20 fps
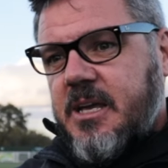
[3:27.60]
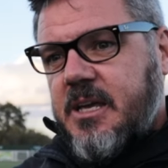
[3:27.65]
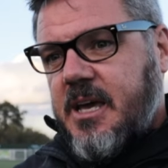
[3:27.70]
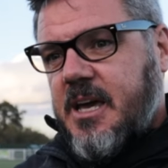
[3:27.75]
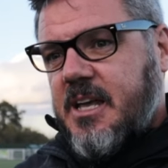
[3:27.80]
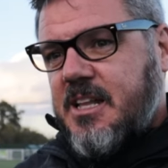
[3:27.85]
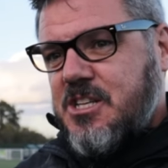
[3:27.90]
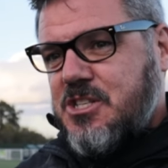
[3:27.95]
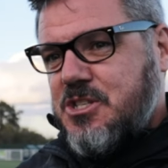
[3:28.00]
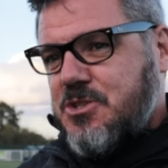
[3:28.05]

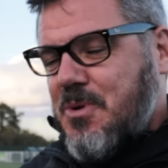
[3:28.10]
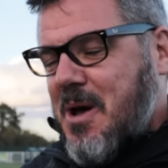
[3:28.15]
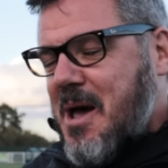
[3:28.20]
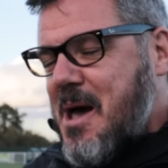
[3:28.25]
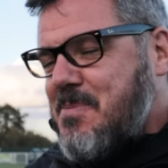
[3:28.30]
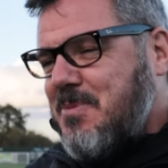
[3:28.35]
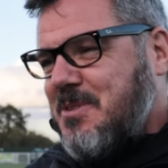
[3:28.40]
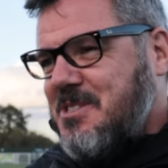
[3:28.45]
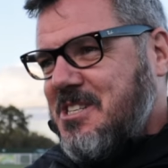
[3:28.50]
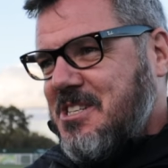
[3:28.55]
yeah, this is what
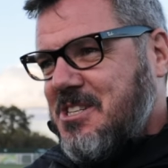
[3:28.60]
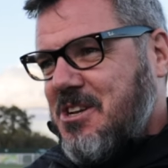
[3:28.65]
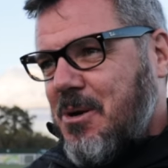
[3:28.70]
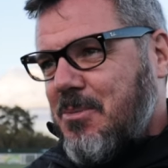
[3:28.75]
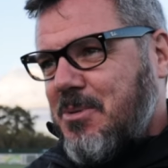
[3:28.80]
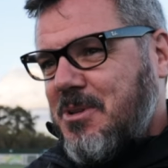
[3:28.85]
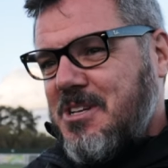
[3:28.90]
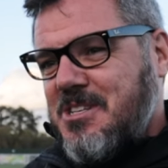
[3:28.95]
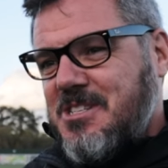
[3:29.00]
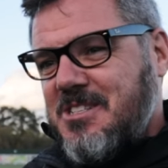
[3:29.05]
happens in this
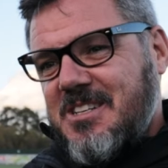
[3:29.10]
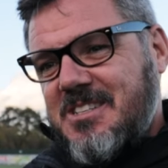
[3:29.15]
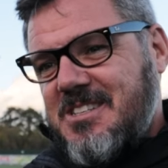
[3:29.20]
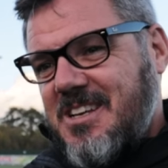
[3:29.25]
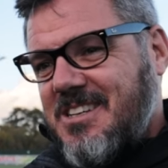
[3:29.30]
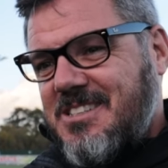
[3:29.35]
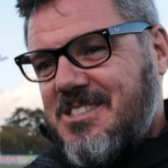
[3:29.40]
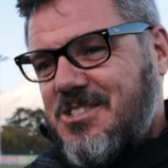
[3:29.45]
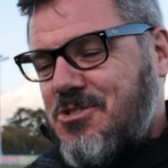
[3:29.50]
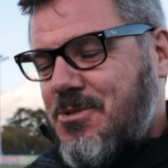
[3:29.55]
competition.
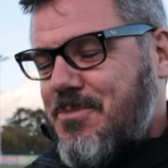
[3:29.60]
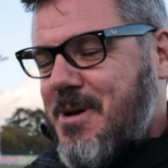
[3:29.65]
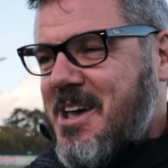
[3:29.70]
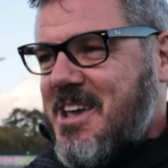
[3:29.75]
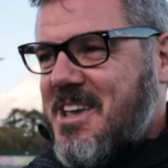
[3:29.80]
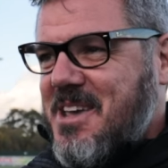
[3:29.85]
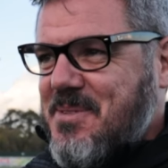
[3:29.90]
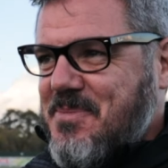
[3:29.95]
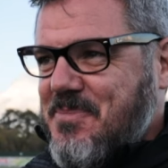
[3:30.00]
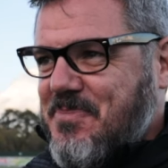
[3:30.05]
It's, it's
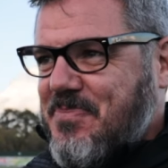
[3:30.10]
dramatic.